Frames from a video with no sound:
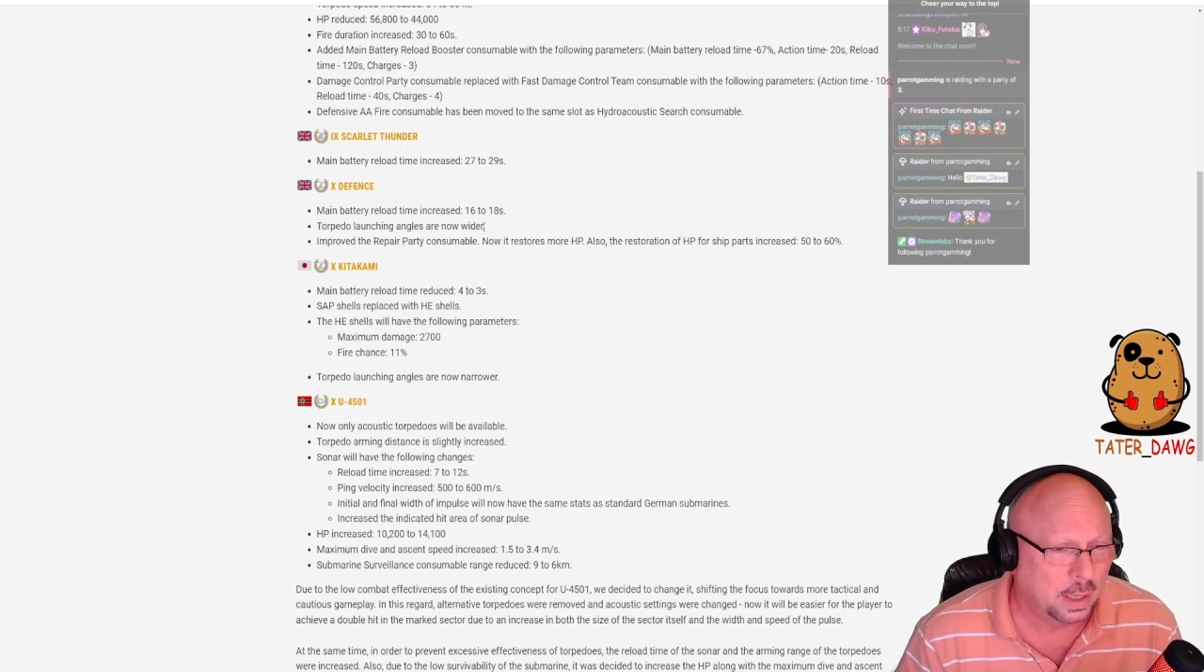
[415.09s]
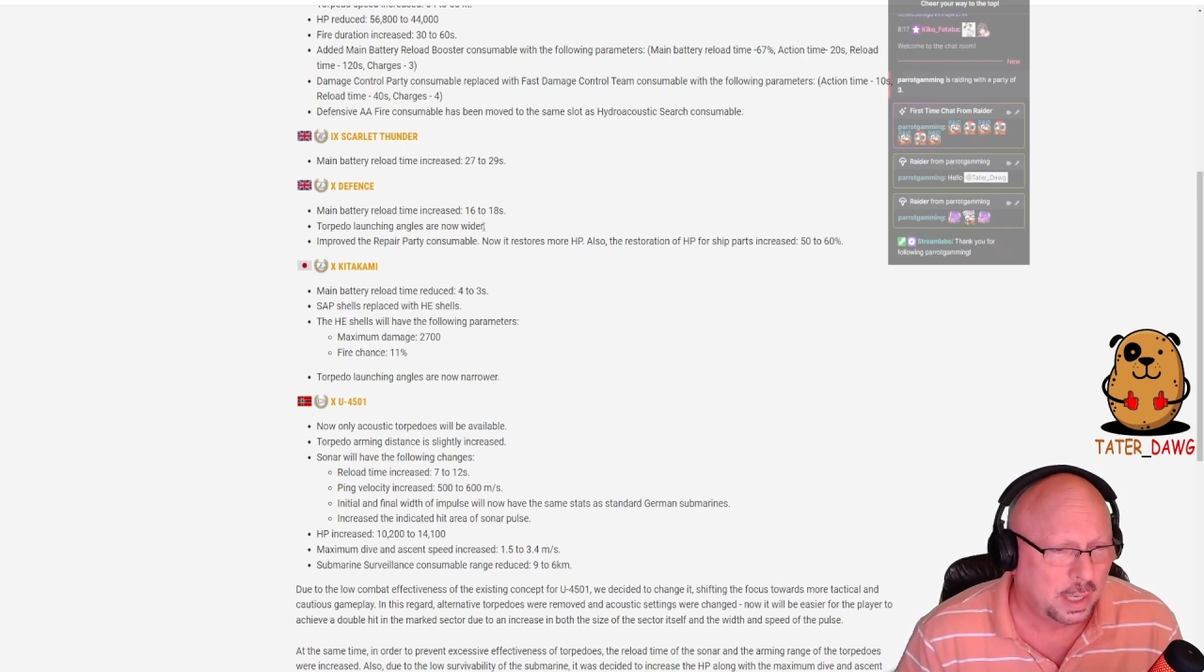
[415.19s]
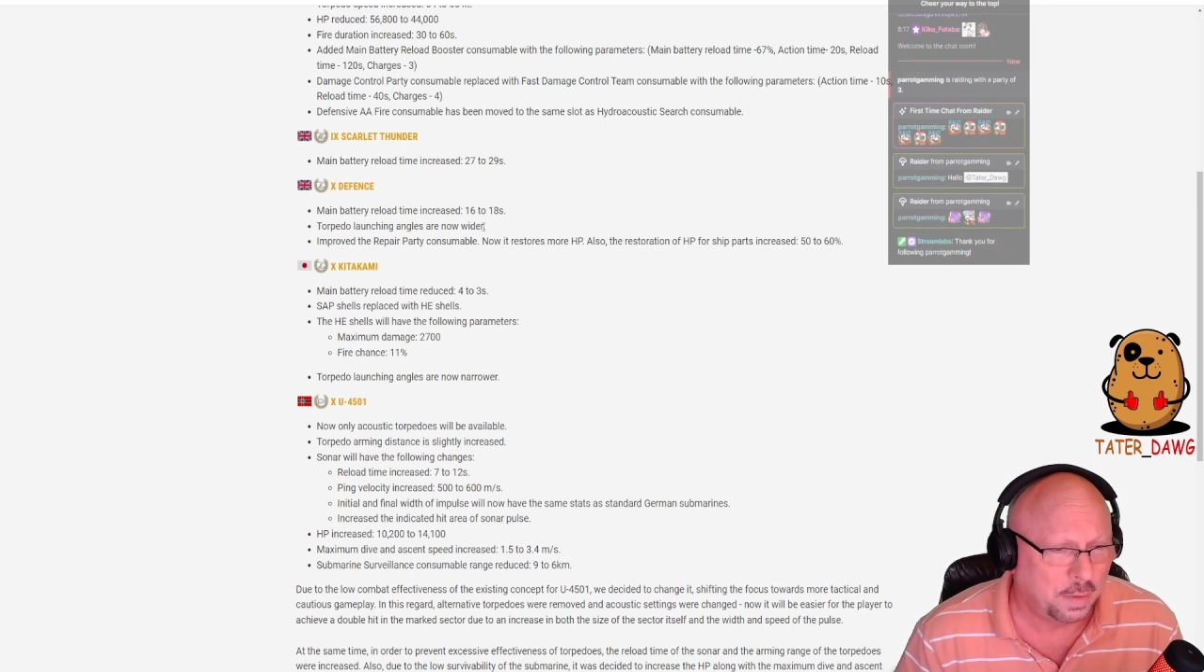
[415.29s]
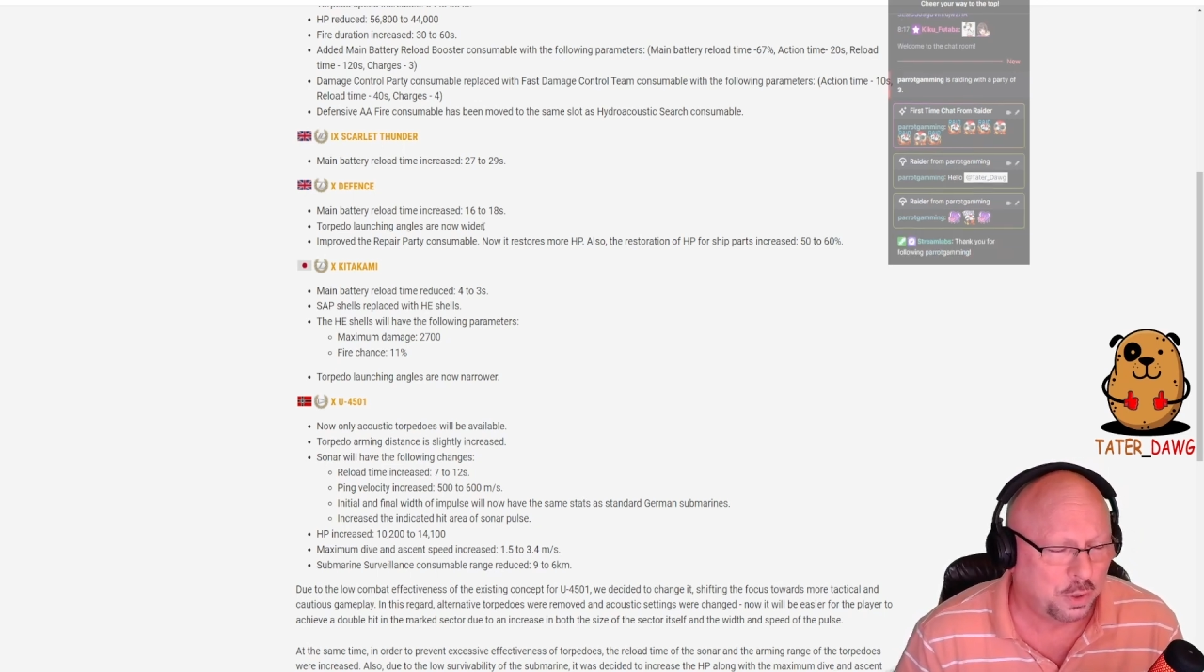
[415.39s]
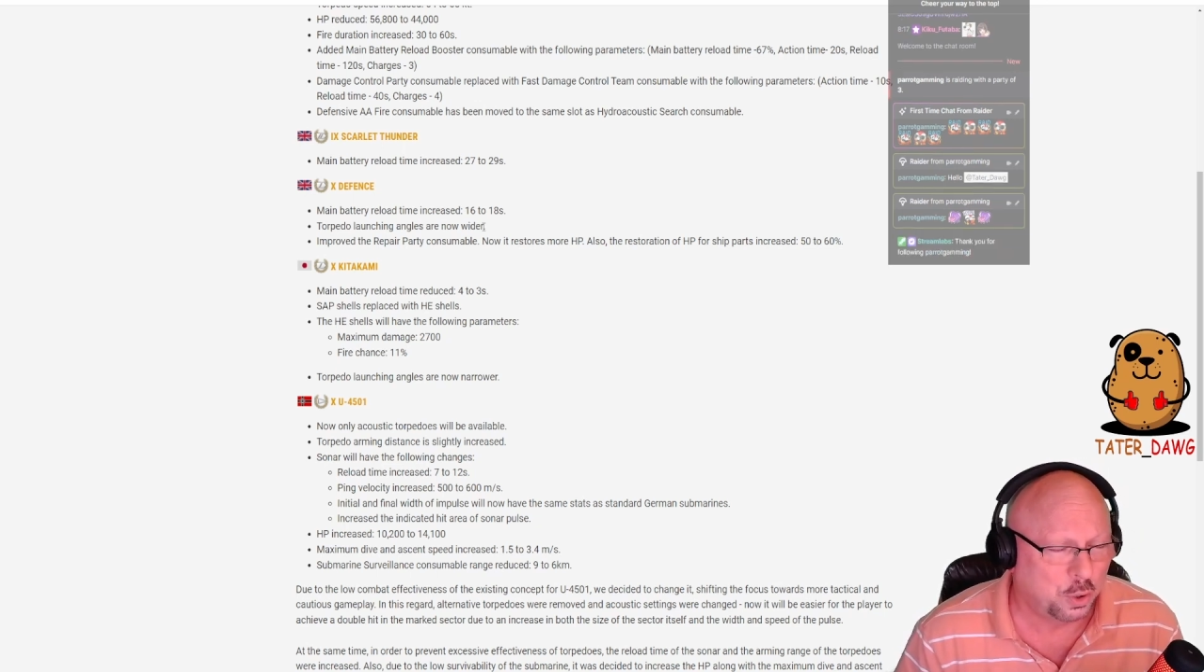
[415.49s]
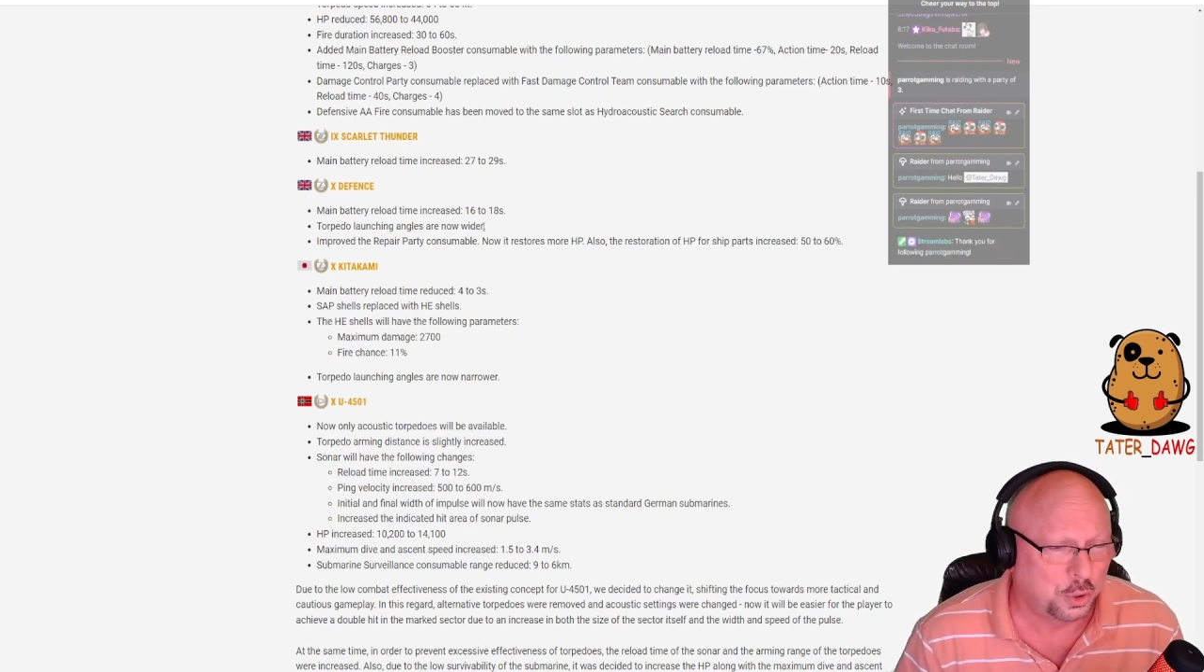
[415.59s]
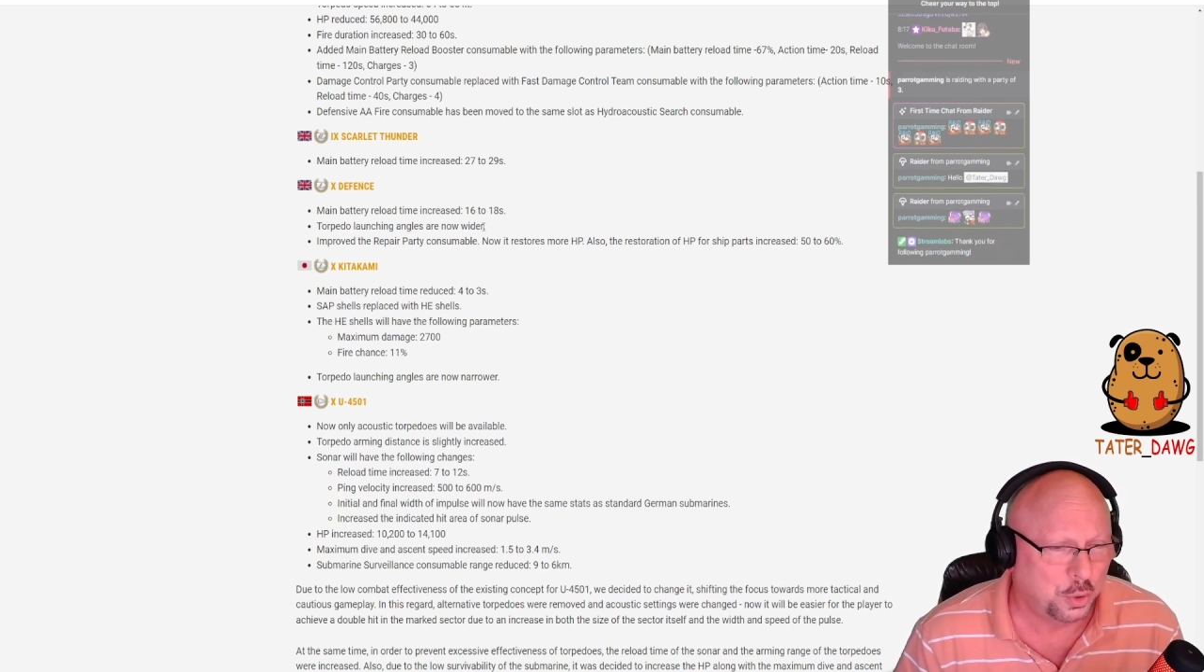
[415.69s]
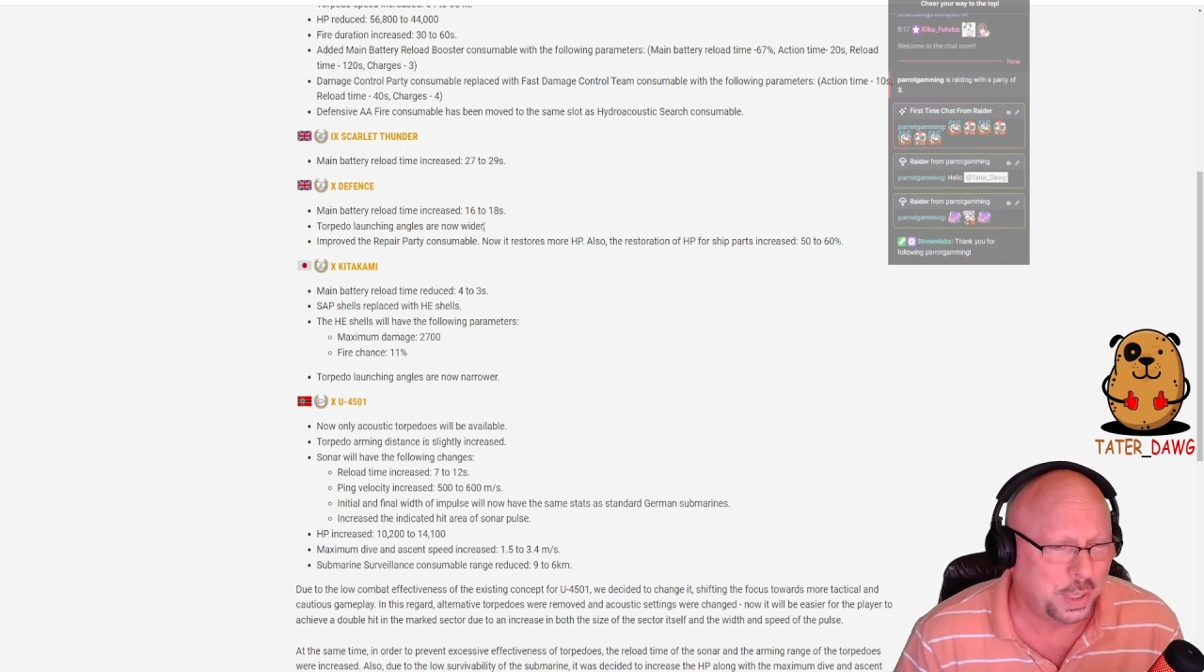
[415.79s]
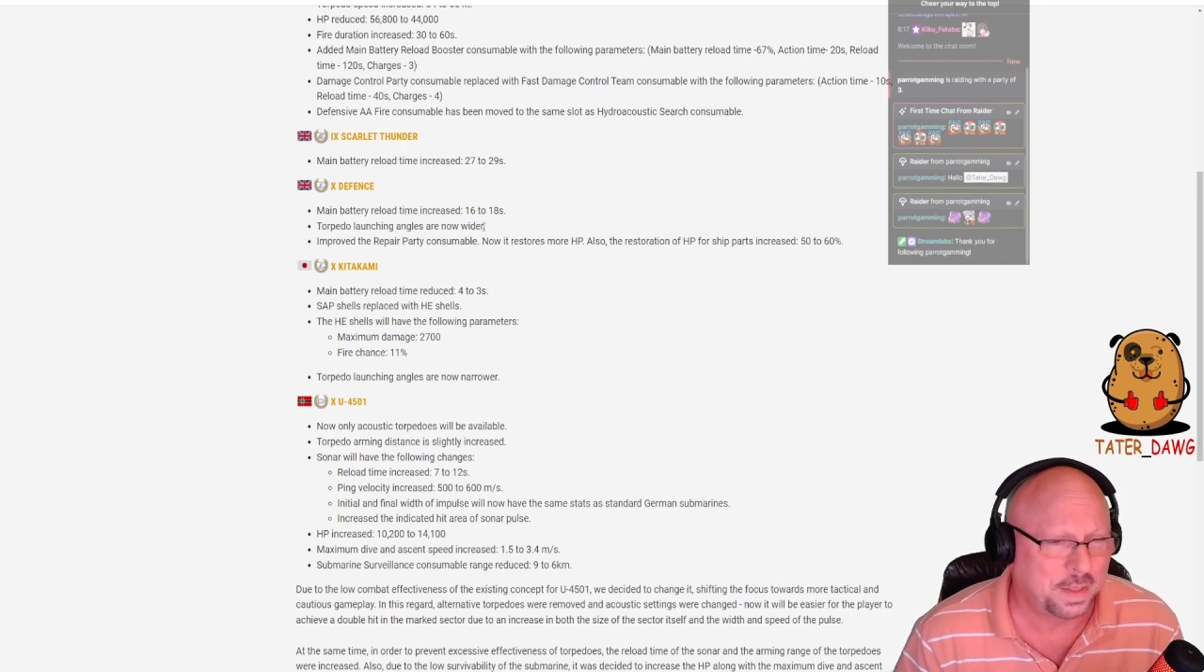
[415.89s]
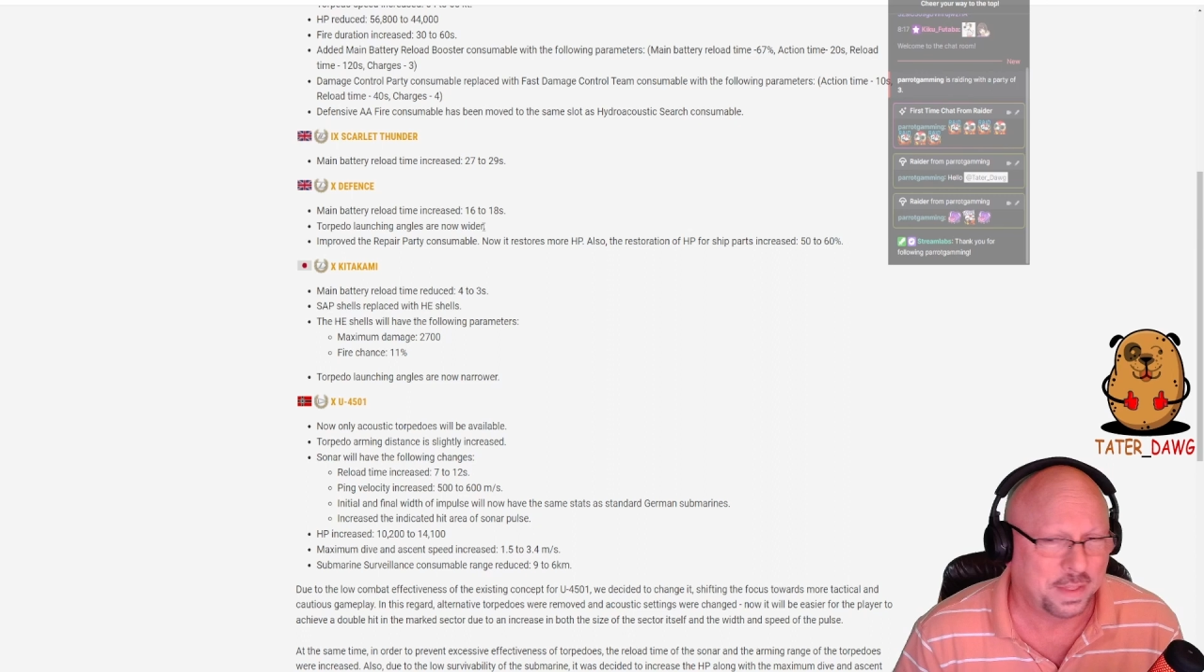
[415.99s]
If you're going to
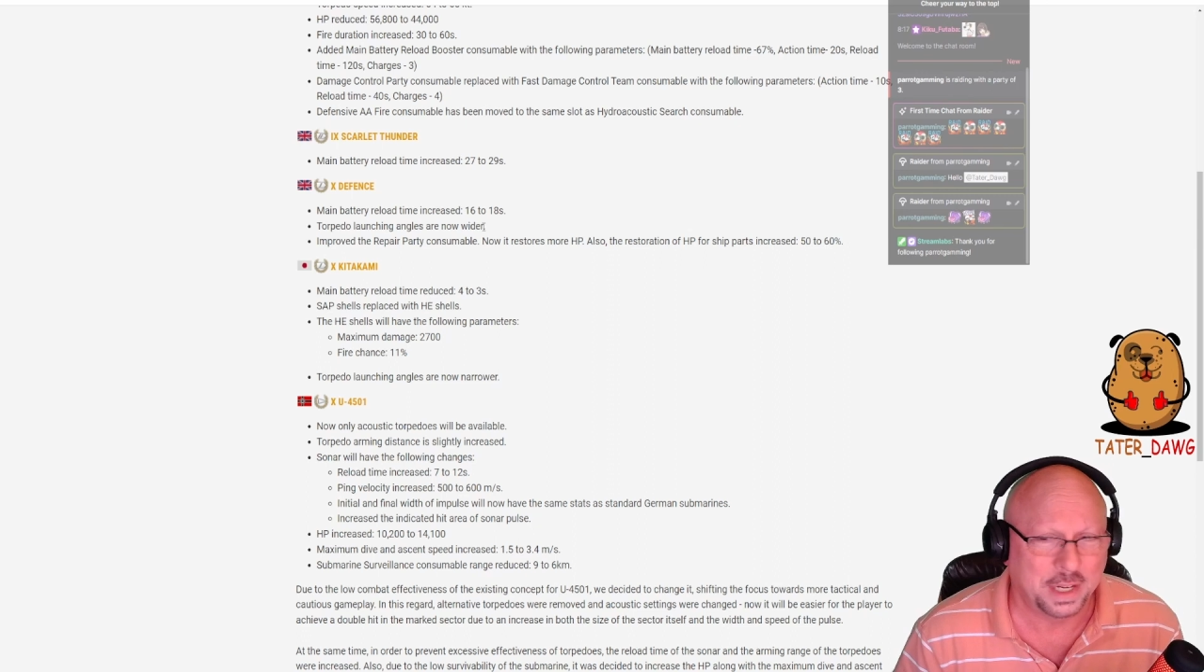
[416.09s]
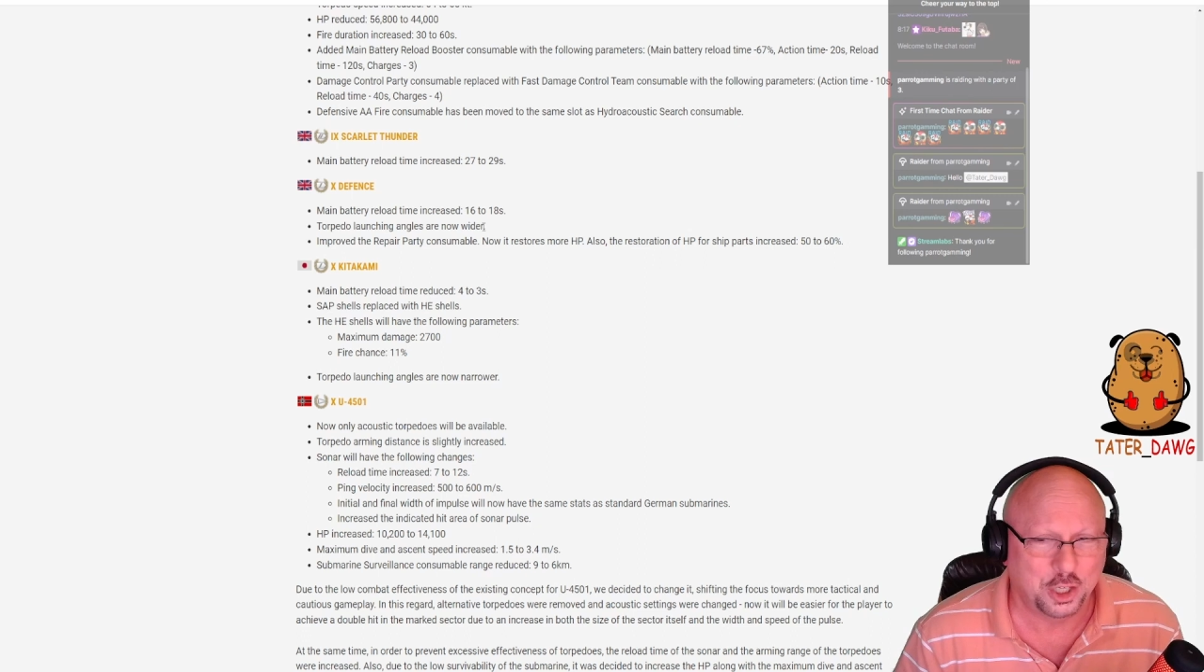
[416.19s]
do anything,